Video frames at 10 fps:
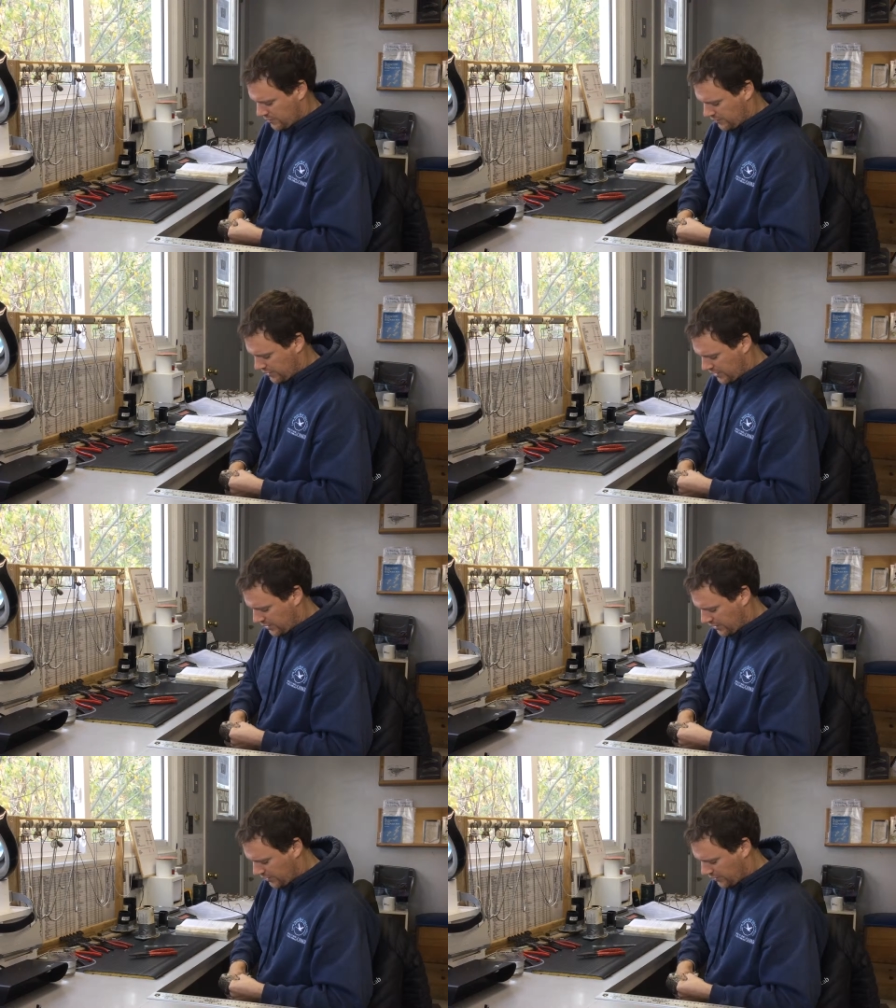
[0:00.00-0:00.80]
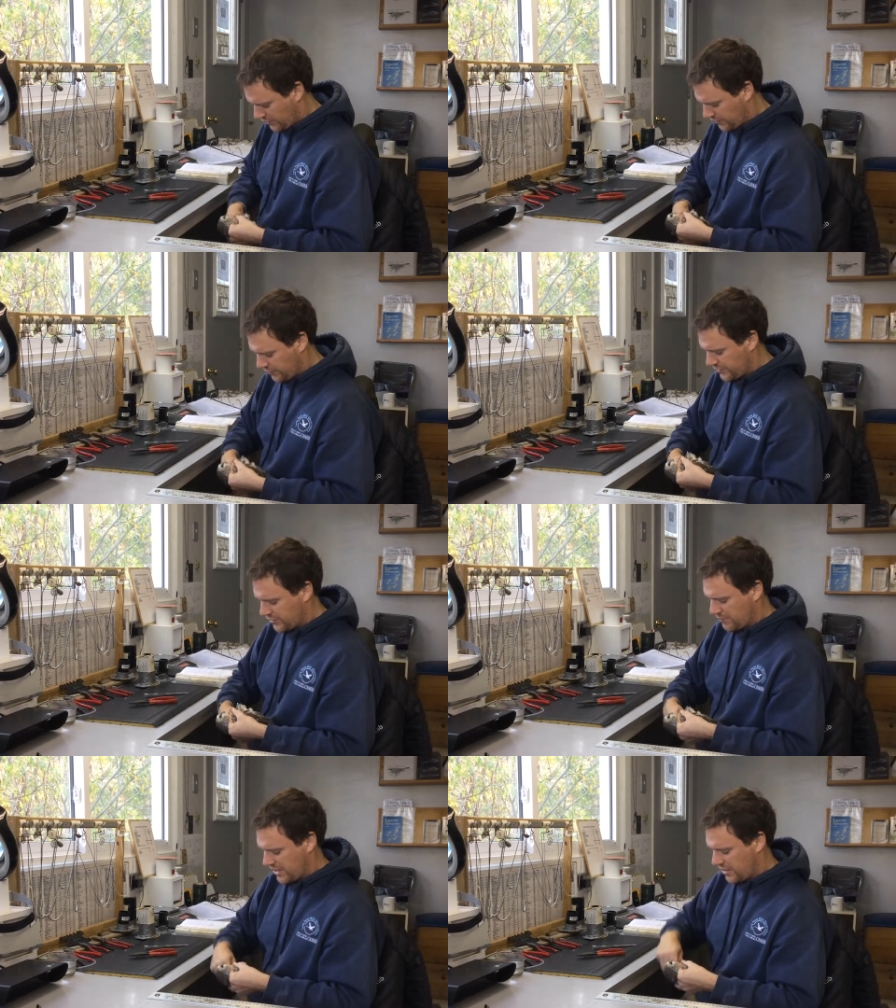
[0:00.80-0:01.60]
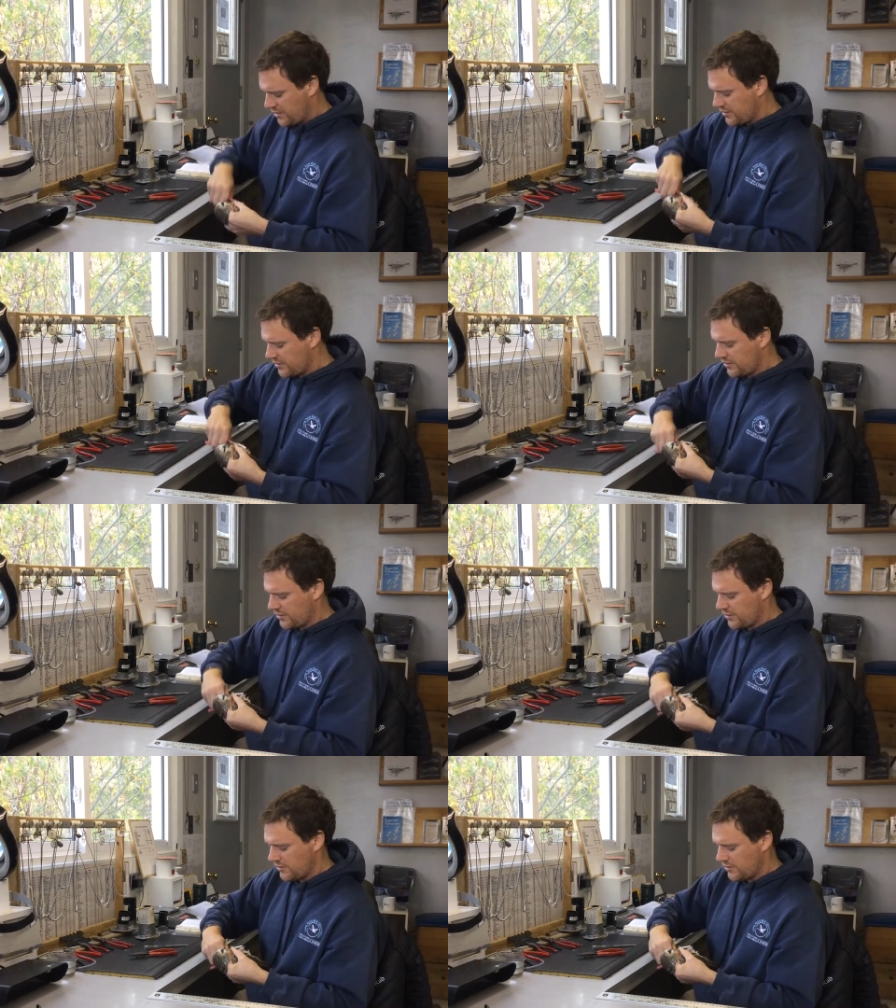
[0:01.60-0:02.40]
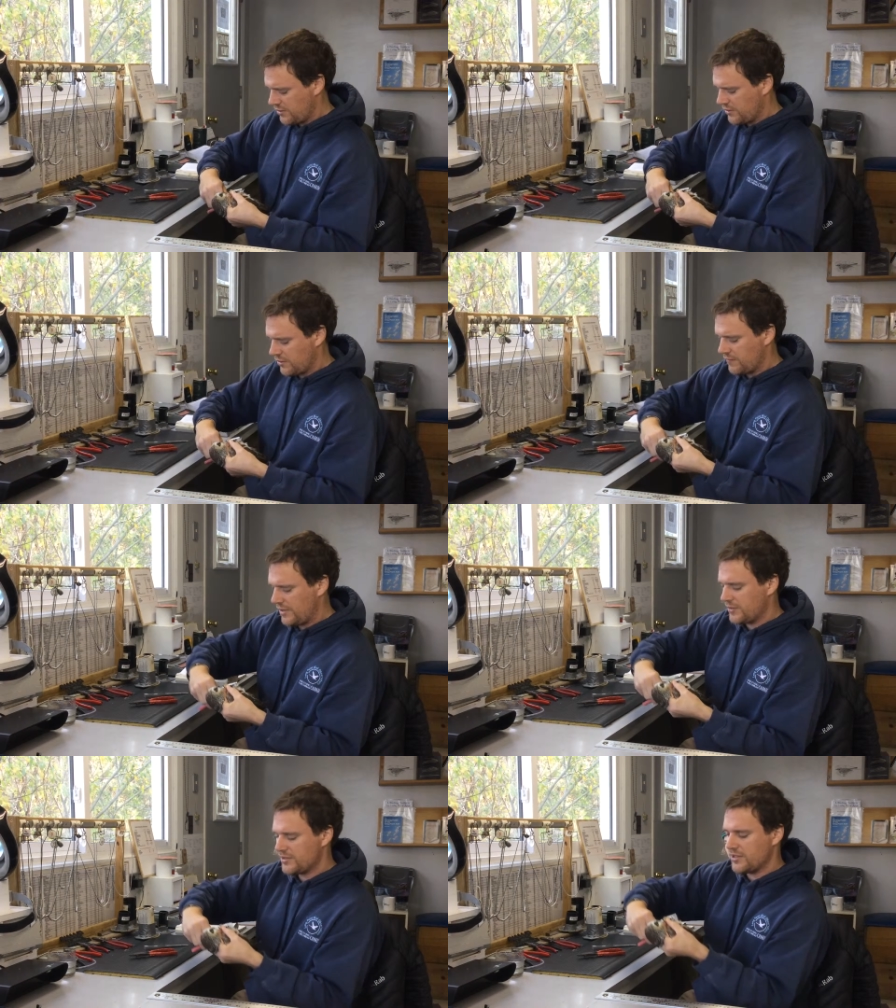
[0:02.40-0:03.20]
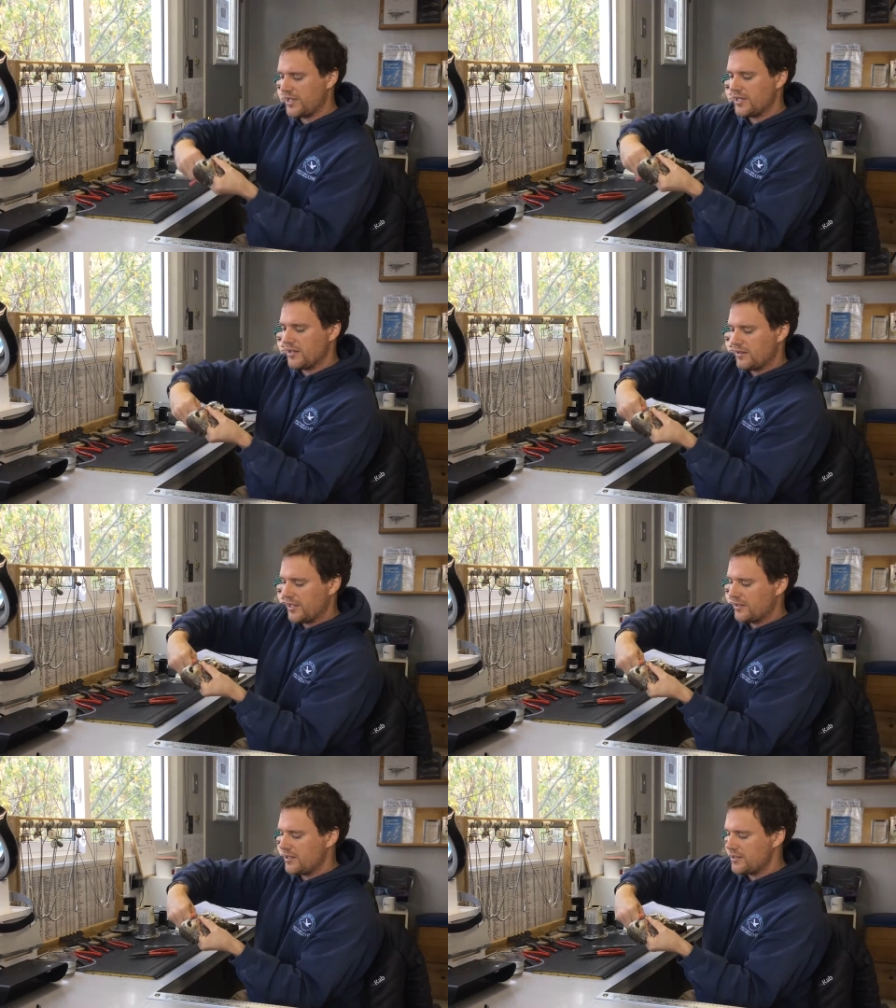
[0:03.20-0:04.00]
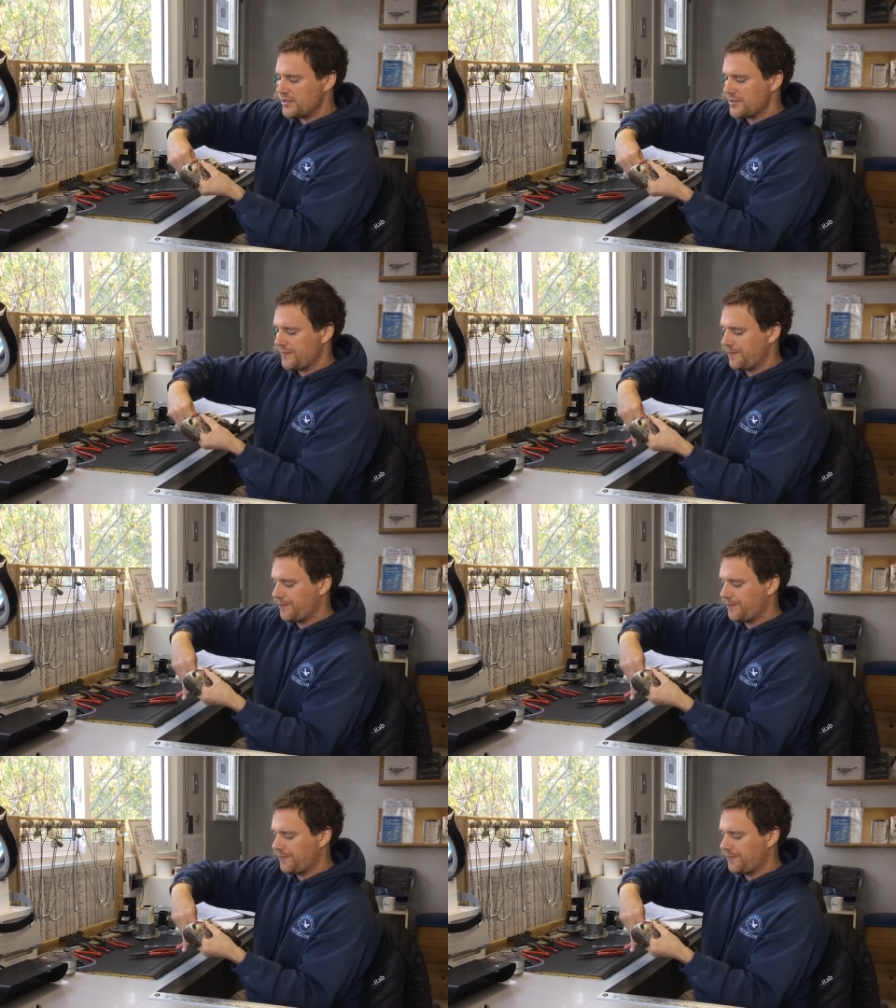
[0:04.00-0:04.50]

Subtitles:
the leg and close the band around its leg like this.